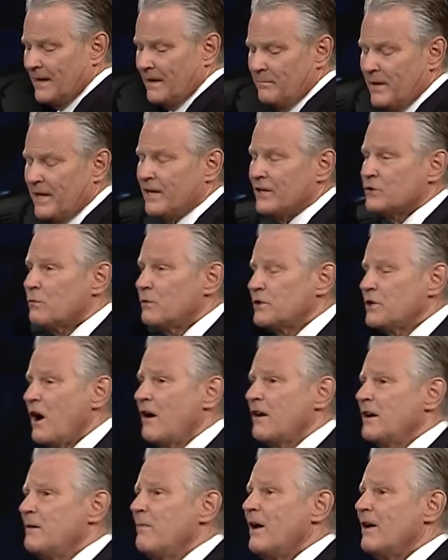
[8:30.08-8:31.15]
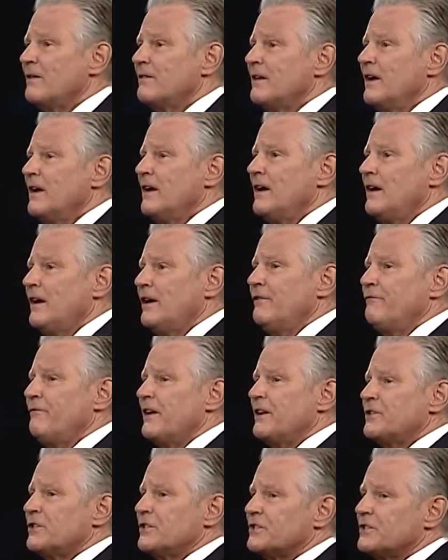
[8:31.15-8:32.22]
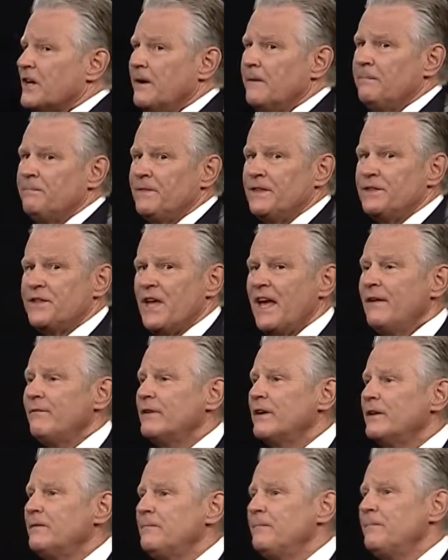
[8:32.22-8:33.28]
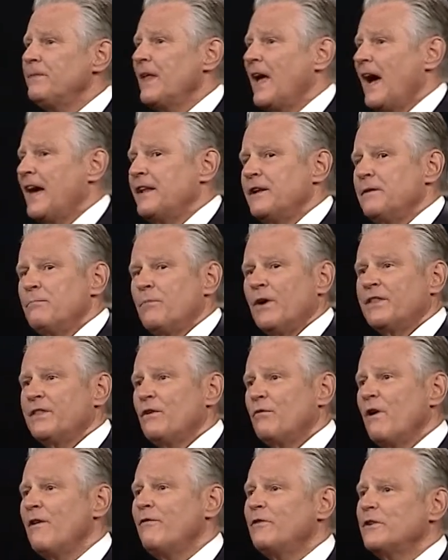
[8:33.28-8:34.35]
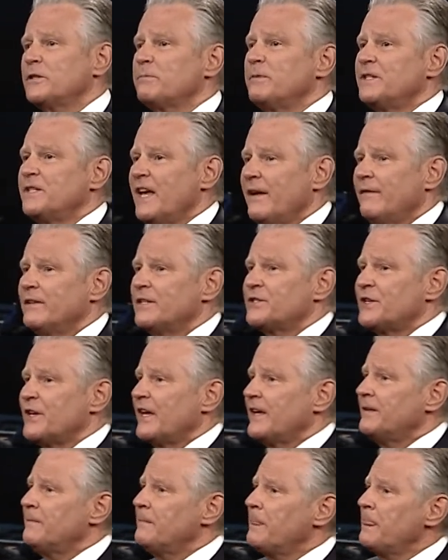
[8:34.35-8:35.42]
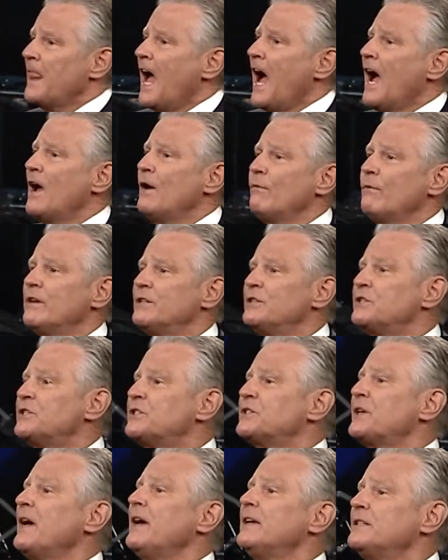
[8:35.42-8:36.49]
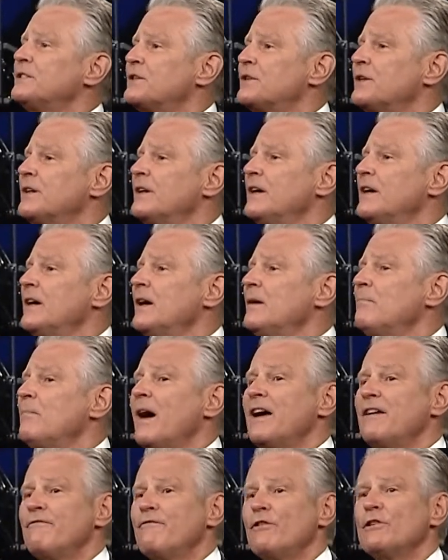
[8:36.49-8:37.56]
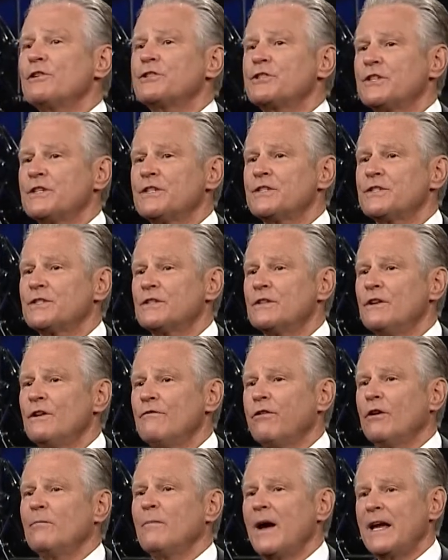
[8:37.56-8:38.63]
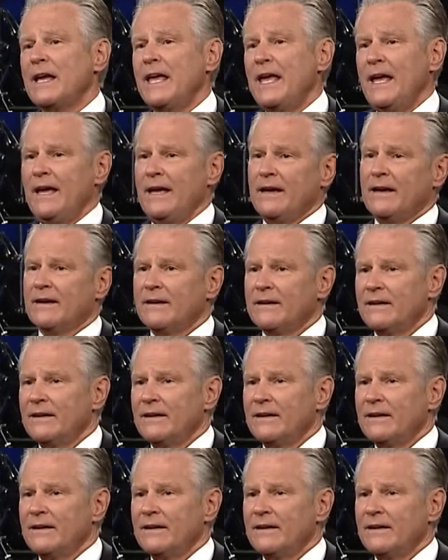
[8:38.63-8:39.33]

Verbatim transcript: Because we're talking about confessions. David, I didn't bring the reference, but David said, I recite my verses for my king.